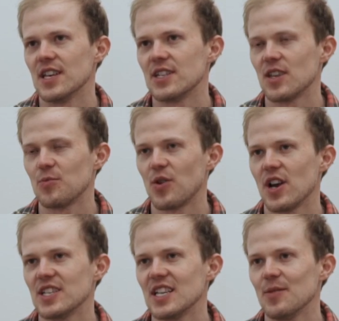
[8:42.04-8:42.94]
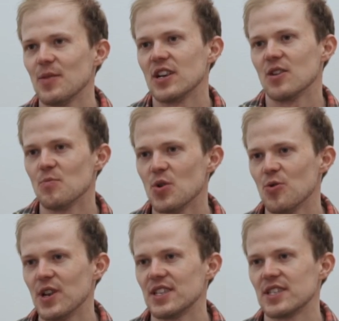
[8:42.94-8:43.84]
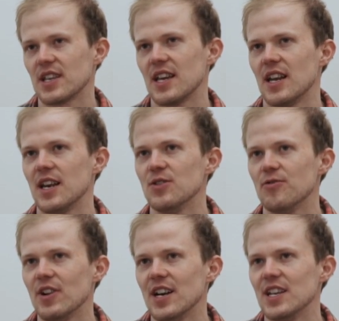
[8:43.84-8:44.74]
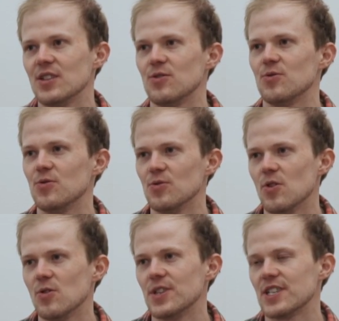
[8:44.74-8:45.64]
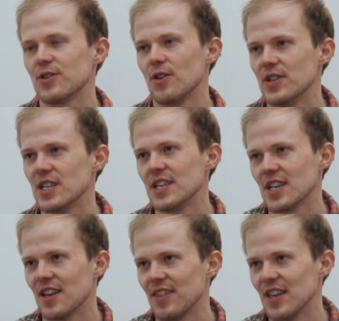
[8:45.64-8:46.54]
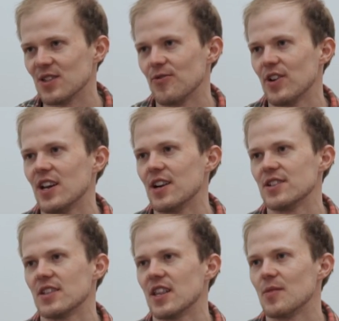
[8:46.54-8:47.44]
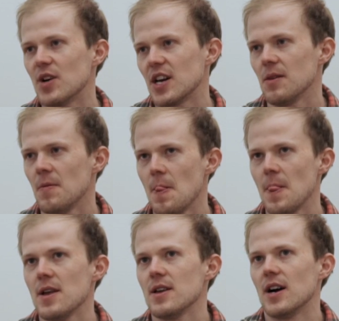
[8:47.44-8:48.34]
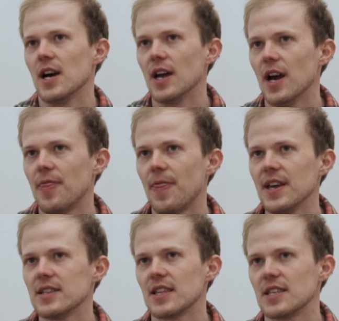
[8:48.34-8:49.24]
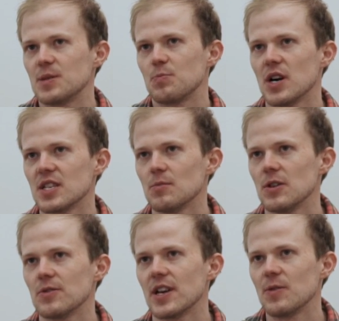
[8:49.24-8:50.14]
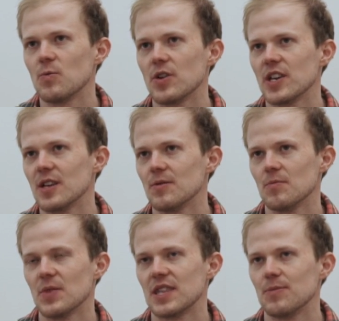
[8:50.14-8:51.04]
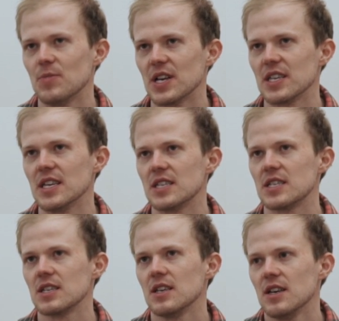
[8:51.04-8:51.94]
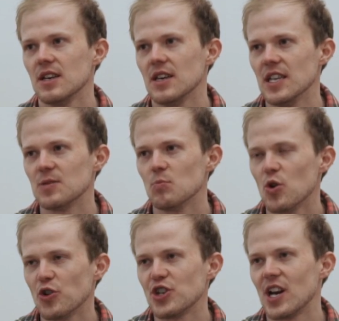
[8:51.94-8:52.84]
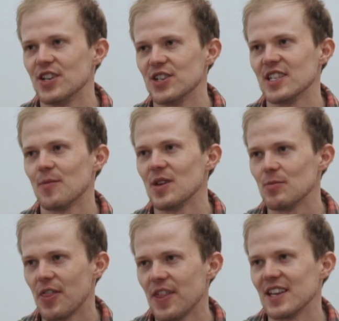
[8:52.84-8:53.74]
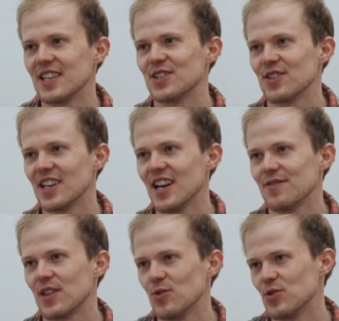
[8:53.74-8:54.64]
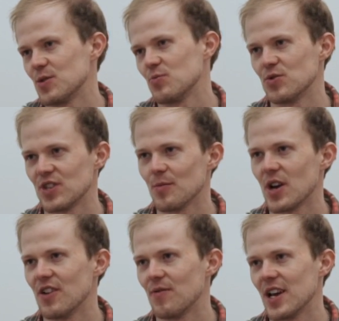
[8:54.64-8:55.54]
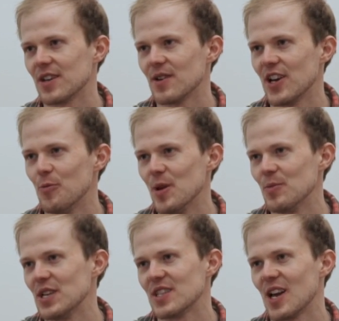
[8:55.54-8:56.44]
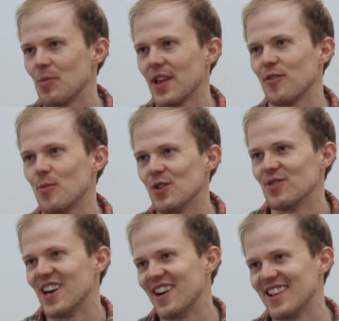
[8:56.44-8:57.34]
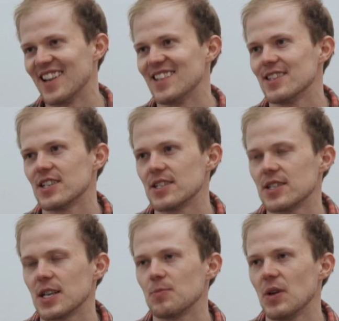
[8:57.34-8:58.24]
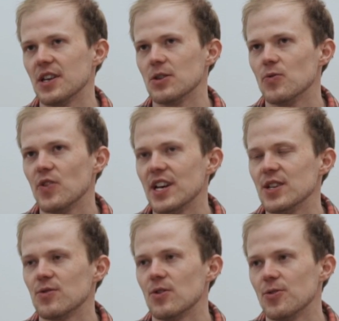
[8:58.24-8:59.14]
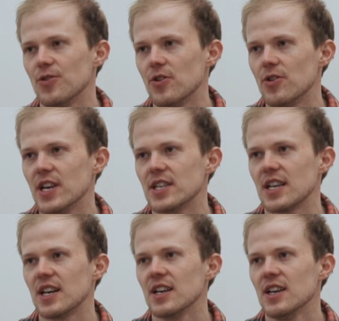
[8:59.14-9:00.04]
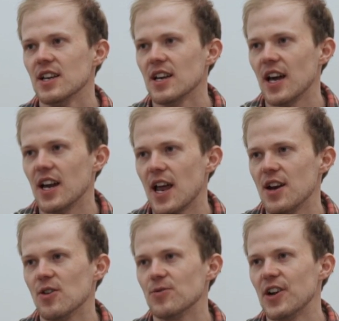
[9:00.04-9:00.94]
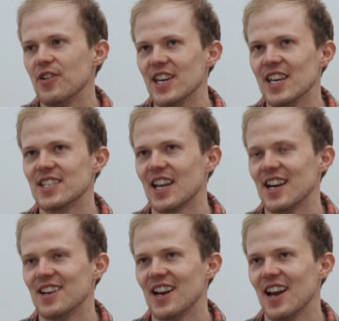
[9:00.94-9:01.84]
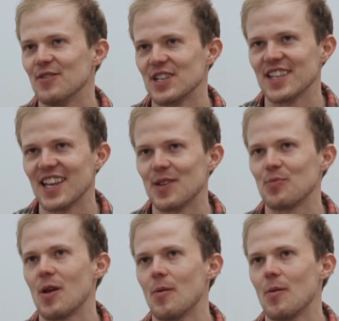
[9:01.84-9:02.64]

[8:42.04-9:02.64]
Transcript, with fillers: there's surprisingly many components, and, and you really need to do all the service design thing to really understand the model. I, I think that it's possible to get it working, but but it's it's more challenging than people think. It's not enough that you just put some kind of like Airbnb style platform out there and then yeah. just start building. You really need to know your audience and and, and know their needs. And, and obviously then the